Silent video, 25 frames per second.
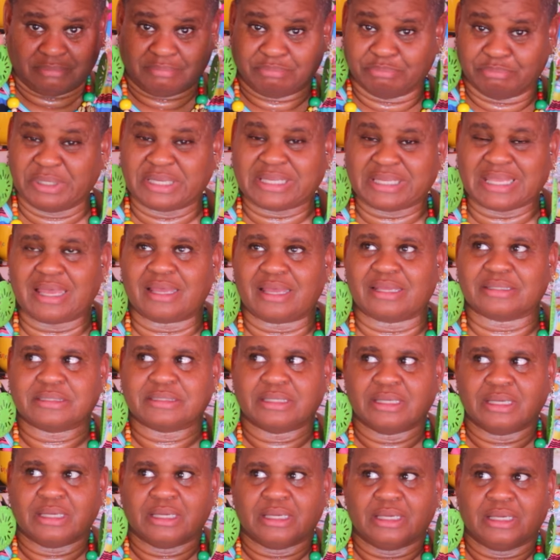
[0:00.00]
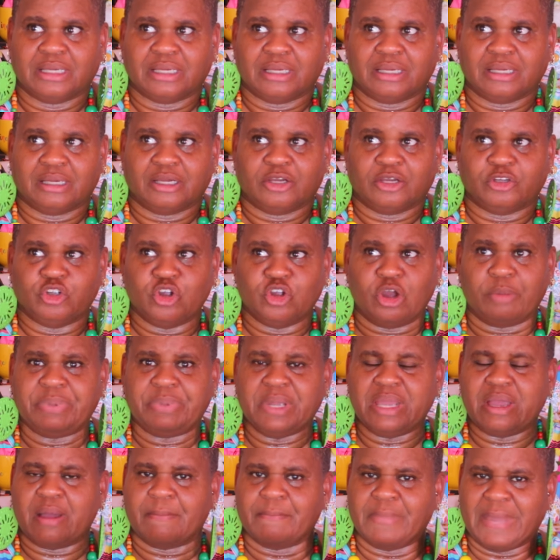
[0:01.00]
Because you'll
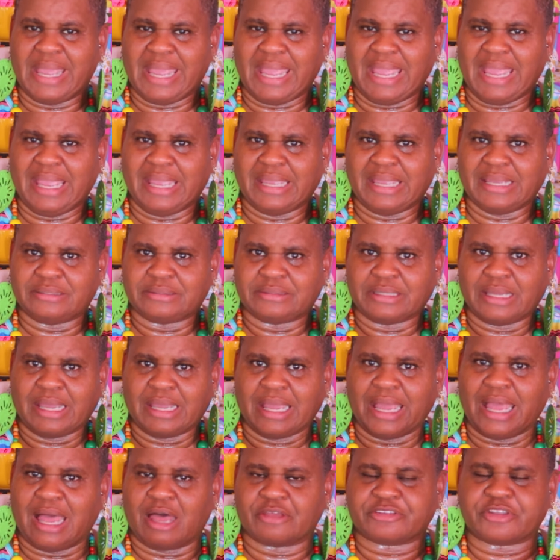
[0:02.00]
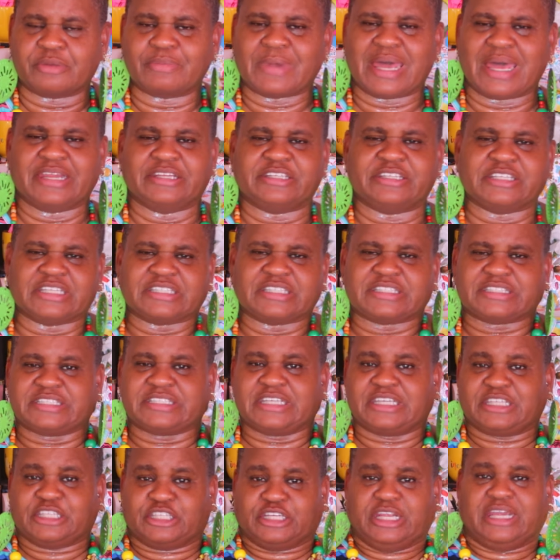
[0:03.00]
be amazed how somebody just
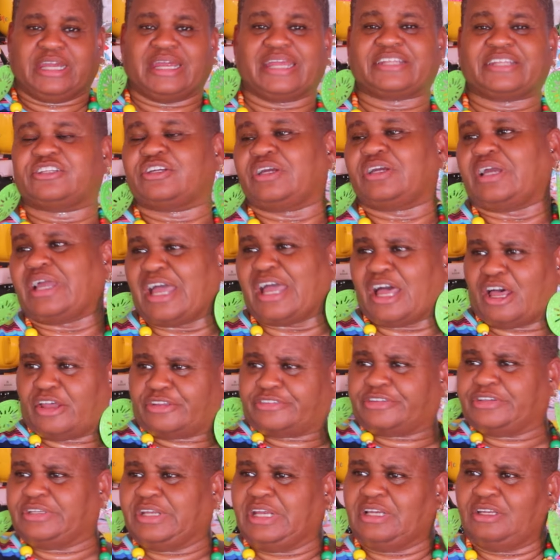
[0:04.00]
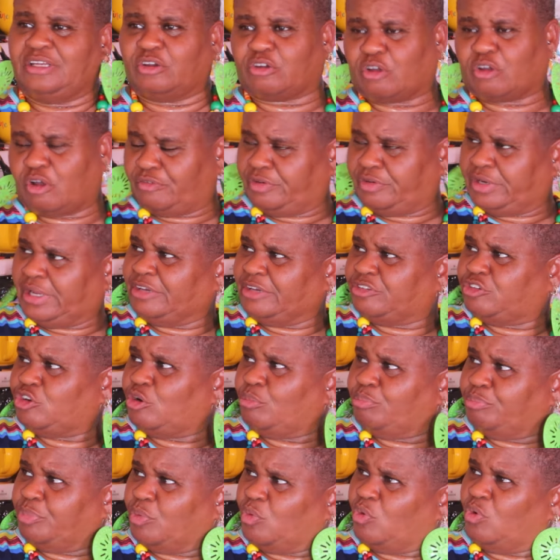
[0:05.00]
sitting there at your house and they look over there at your
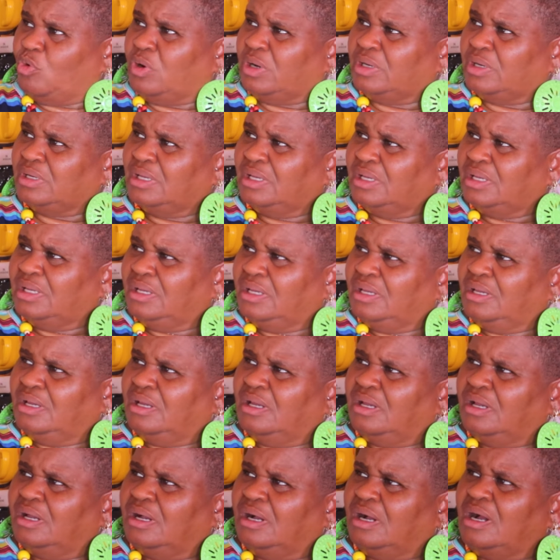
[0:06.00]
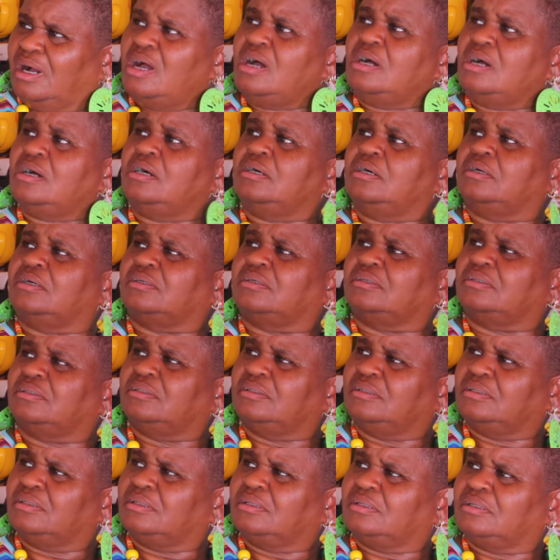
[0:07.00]
board. Oh,
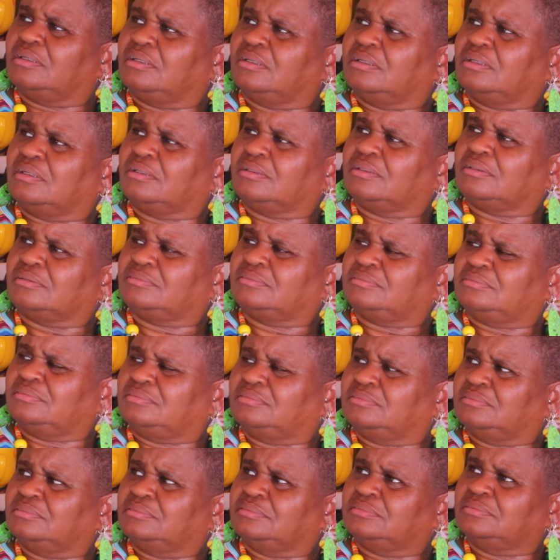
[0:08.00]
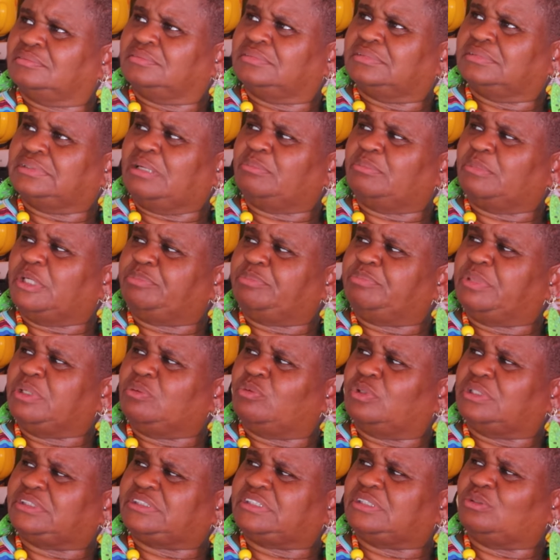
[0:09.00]
that must be
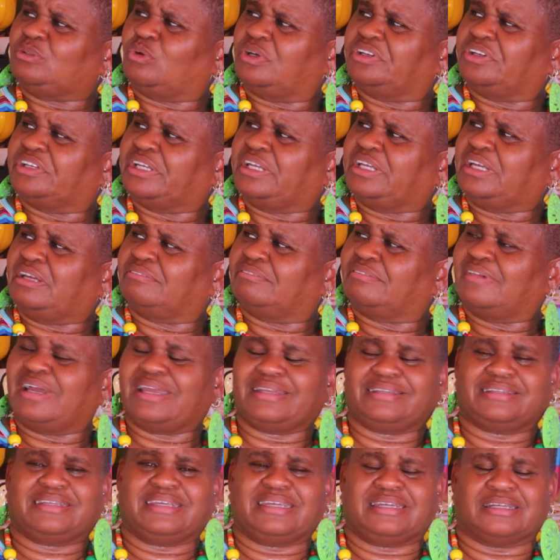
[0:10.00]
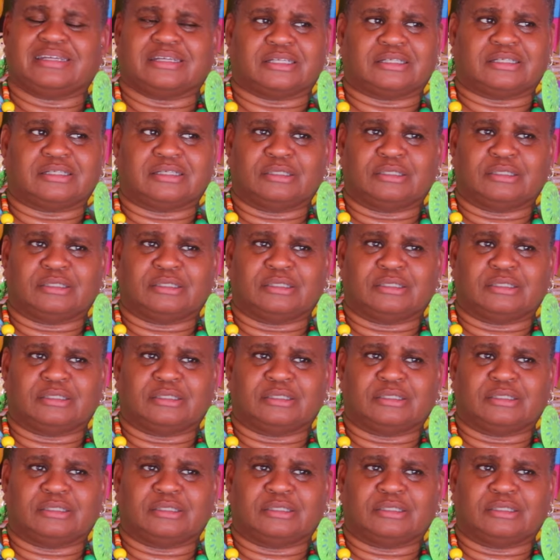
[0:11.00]
what you want to get right there.